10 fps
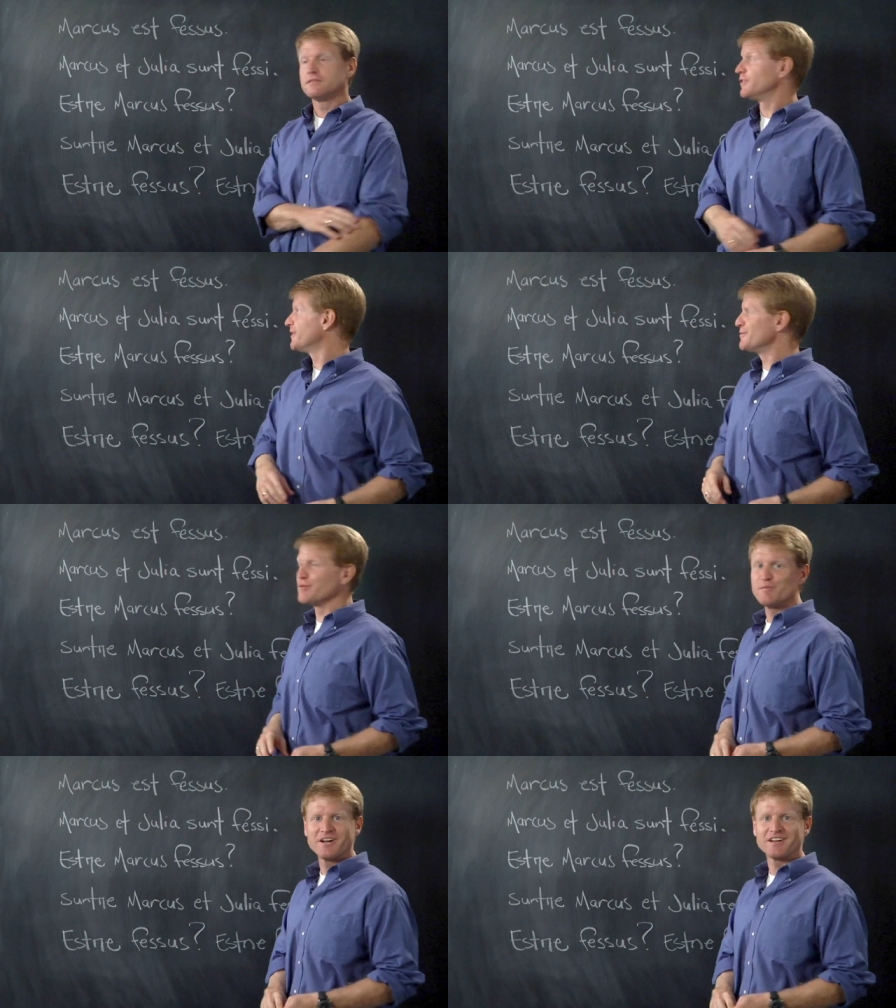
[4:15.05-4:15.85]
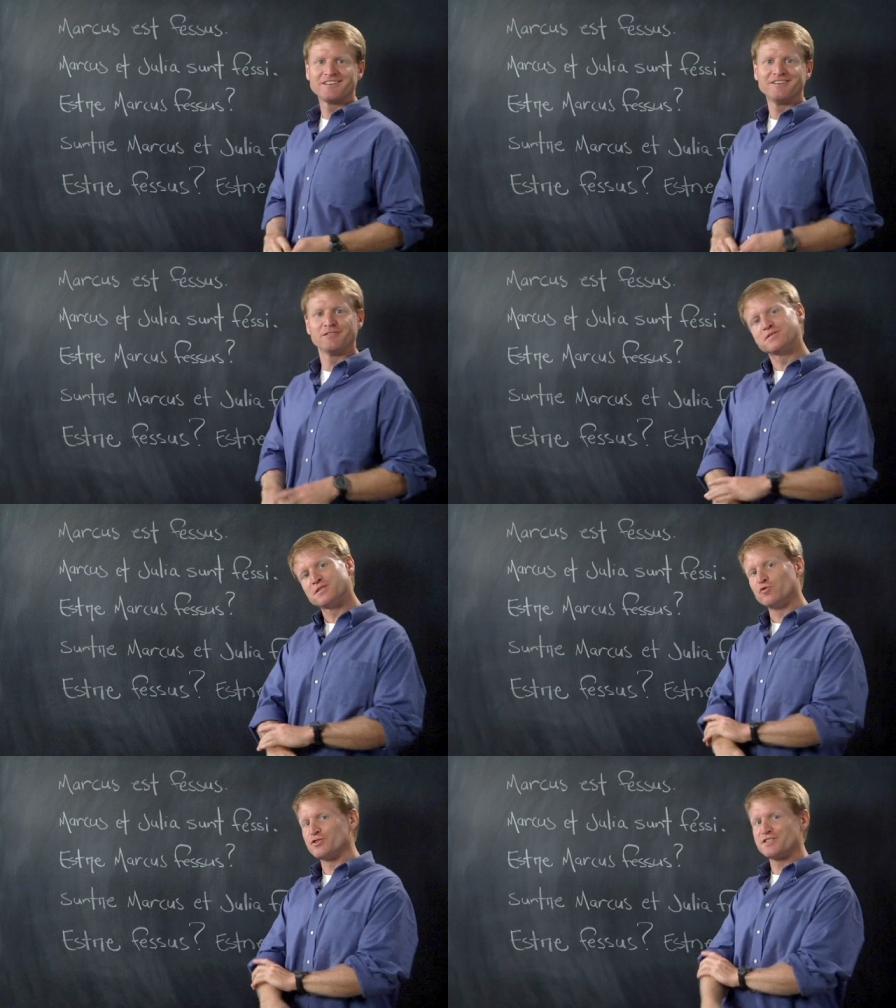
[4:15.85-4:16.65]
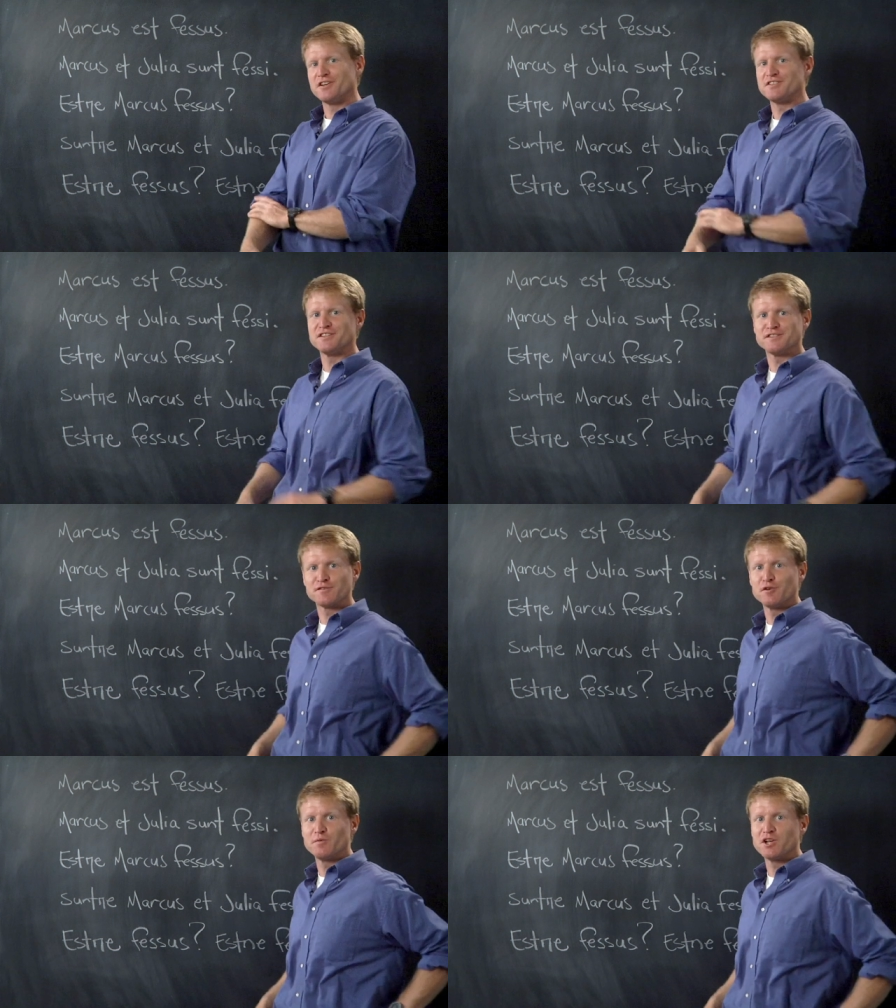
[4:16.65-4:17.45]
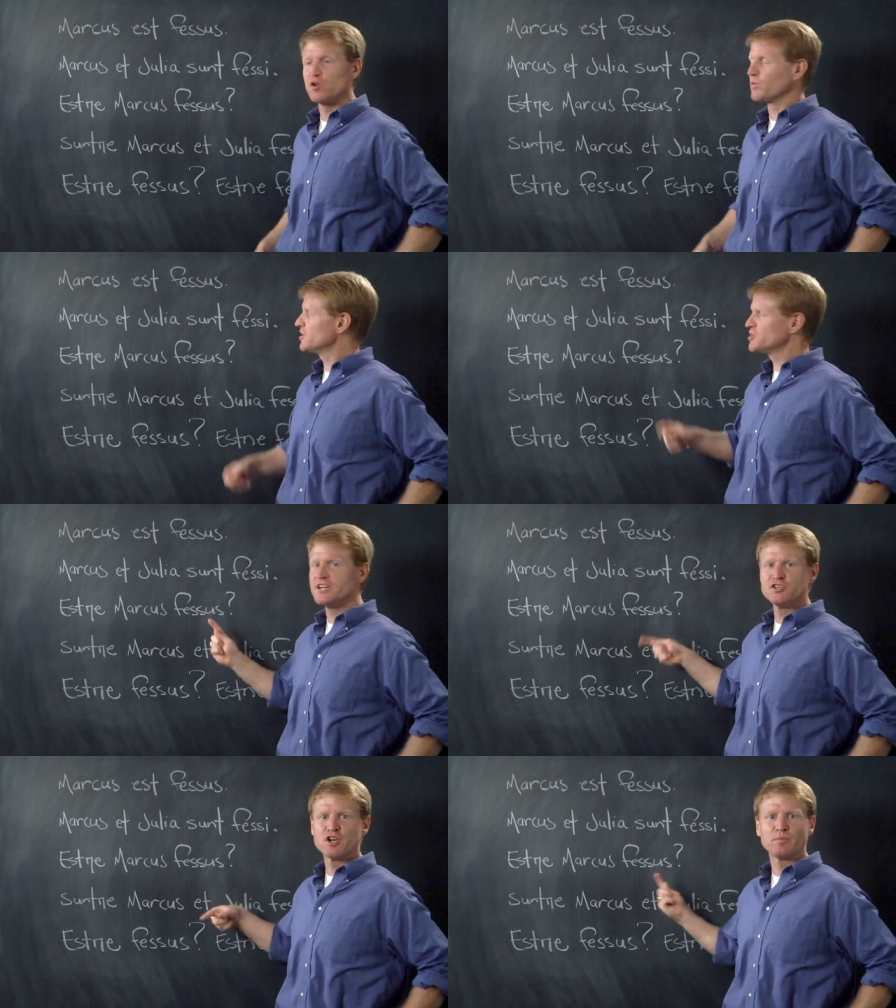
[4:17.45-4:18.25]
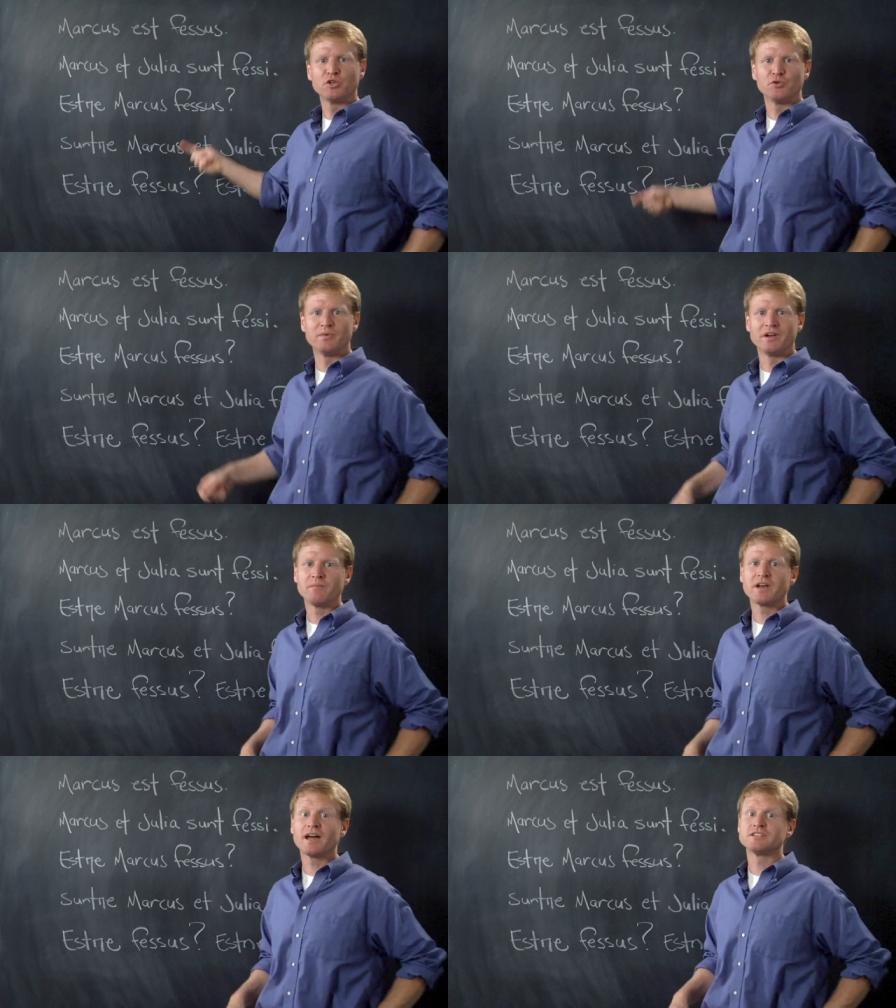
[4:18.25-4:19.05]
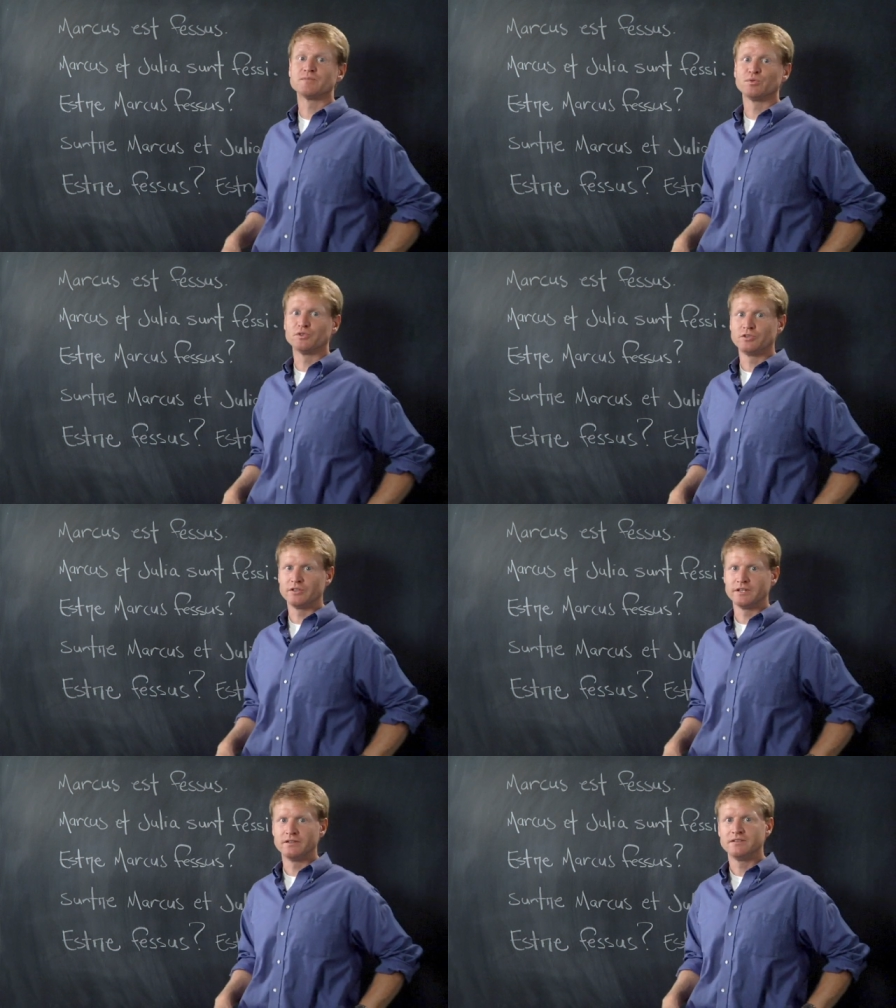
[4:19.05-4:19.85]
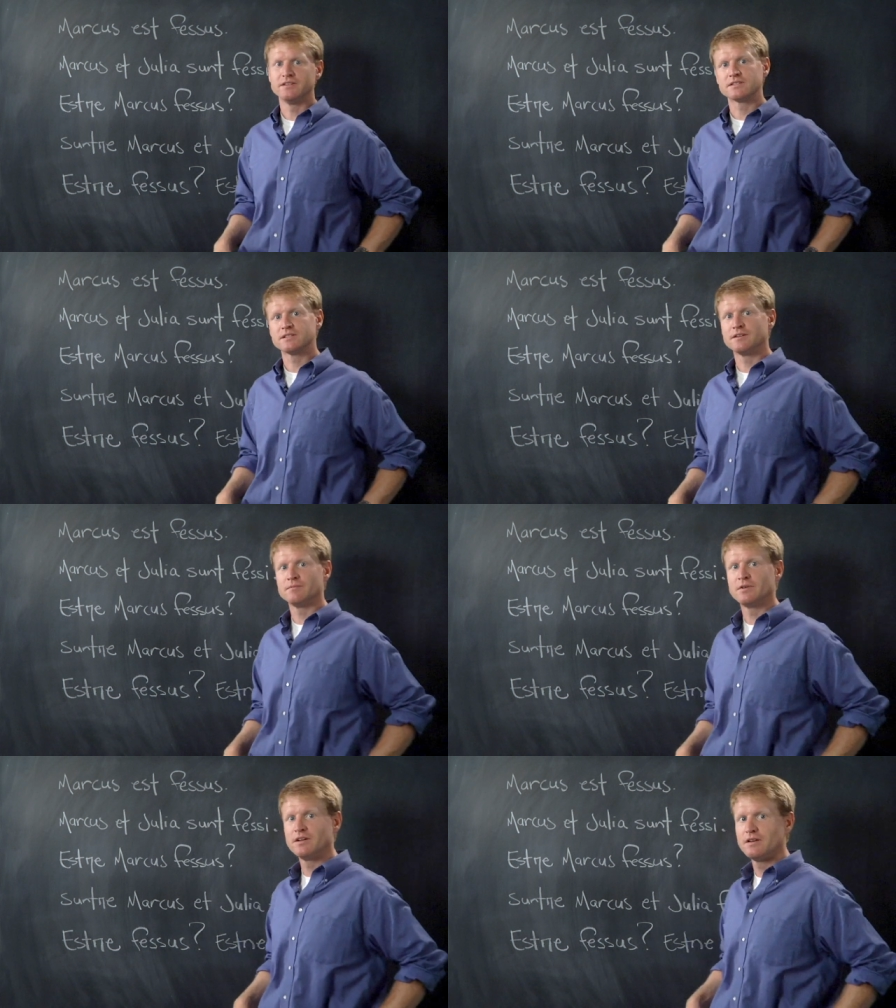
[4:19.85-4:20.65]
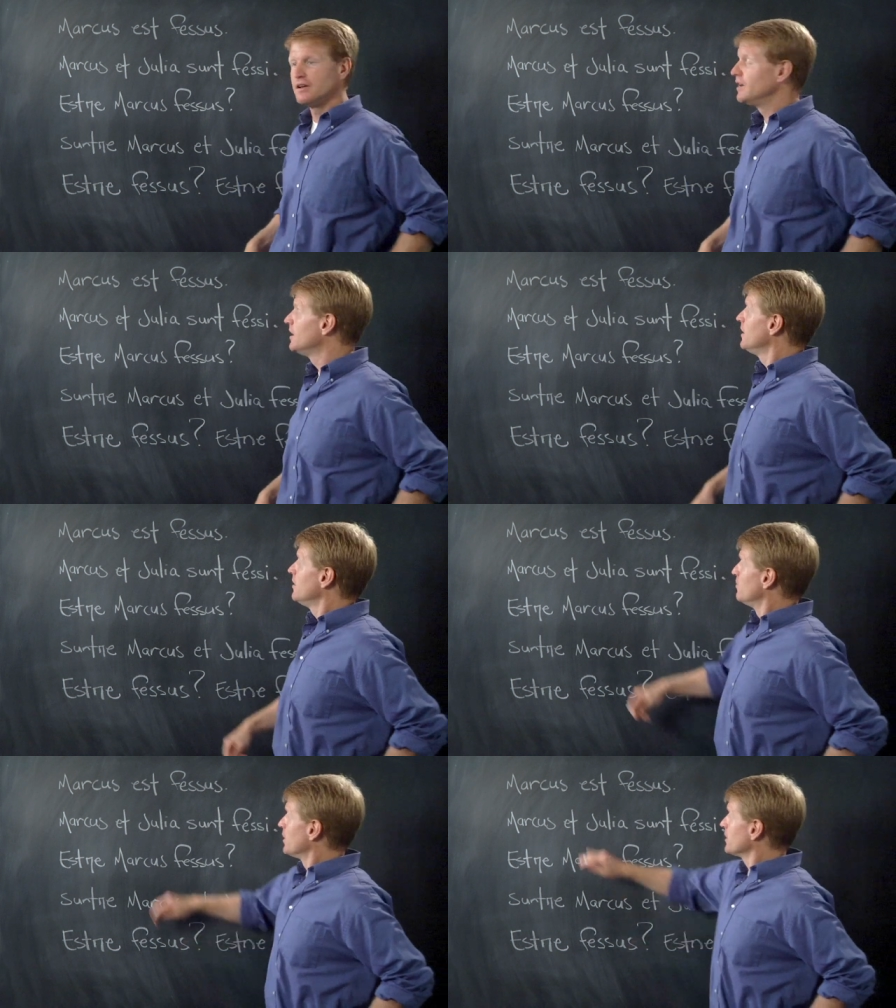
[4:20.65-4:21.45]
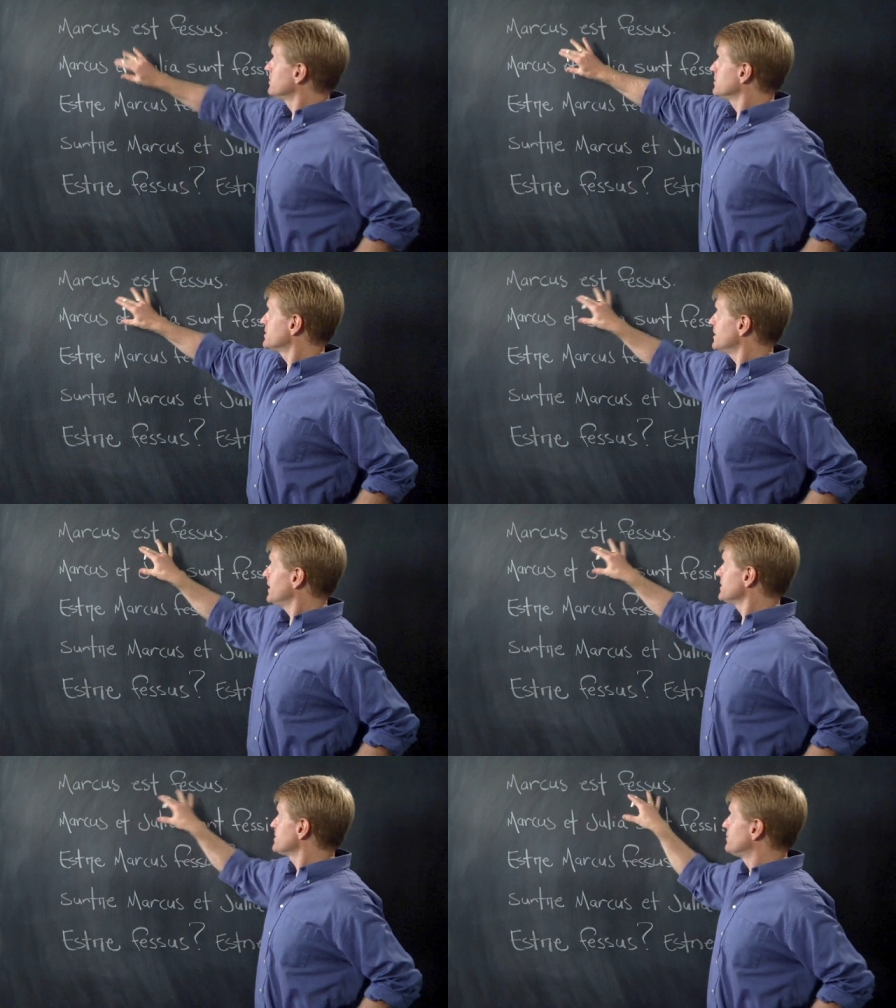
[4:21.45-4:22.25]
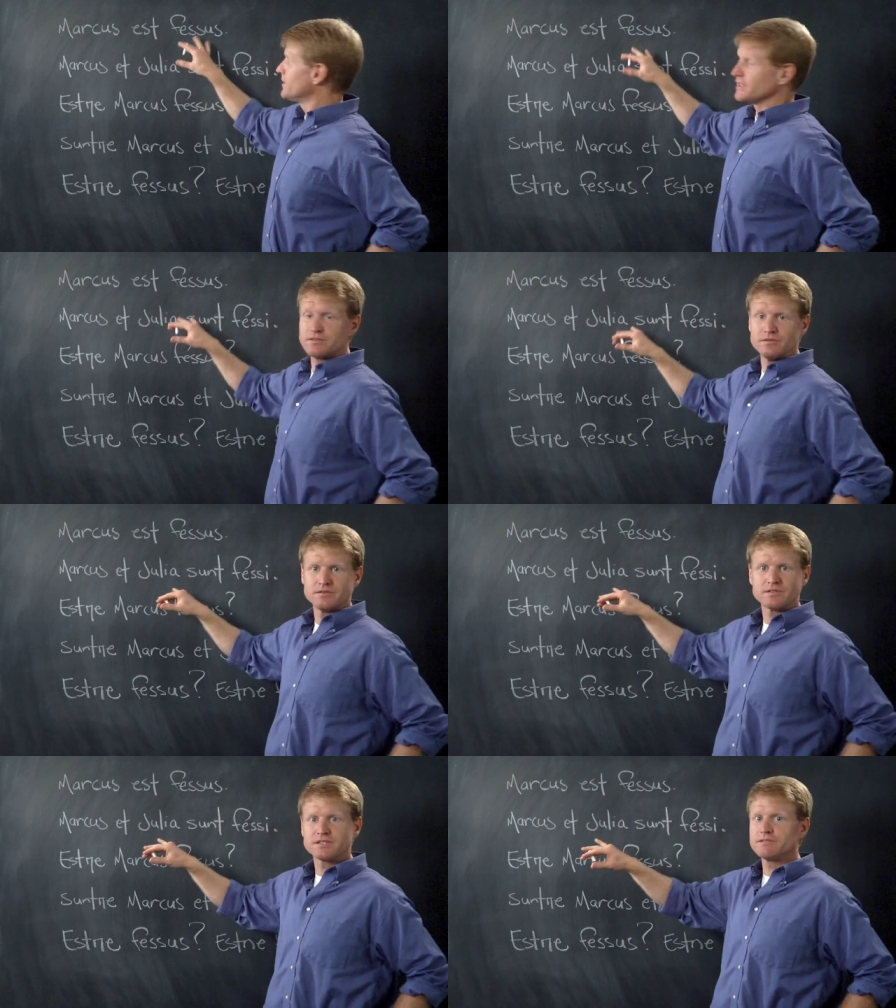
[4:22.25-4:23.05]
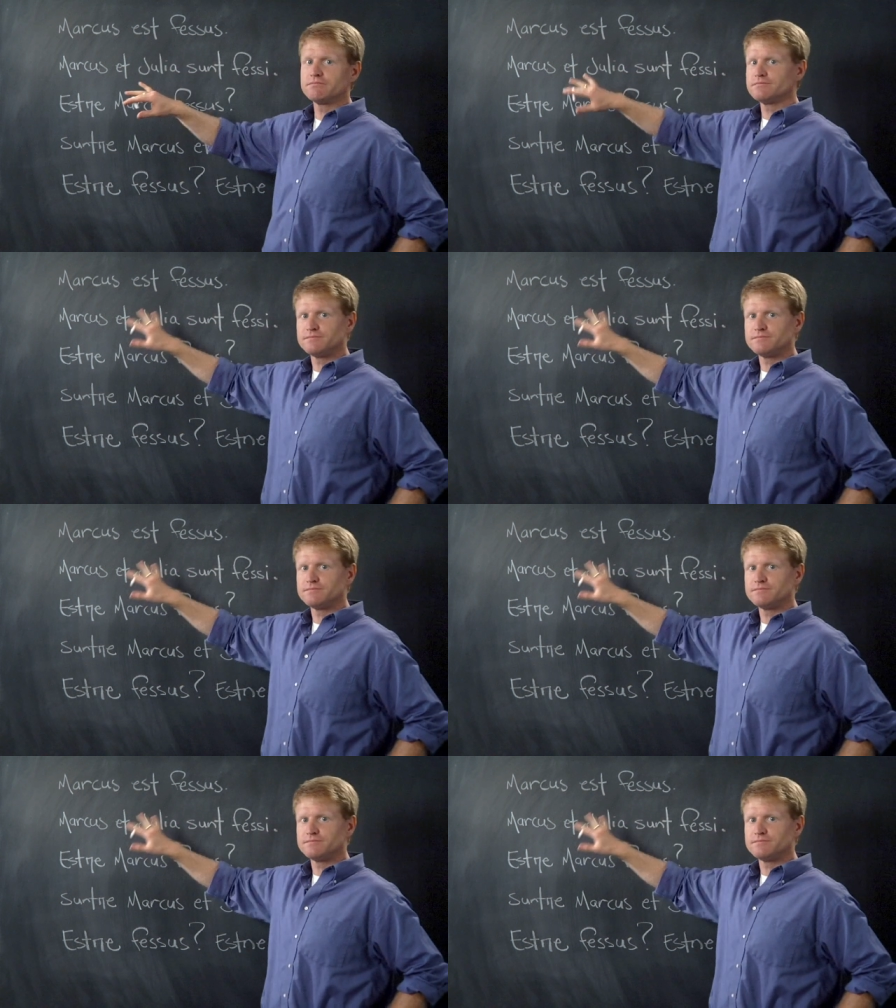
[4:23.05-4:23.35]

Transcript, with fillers: All right, we're back with some more sentences. Here we go. We're going to change it up a little bit. I'm going to add some plural in this time. Marcus est fessus.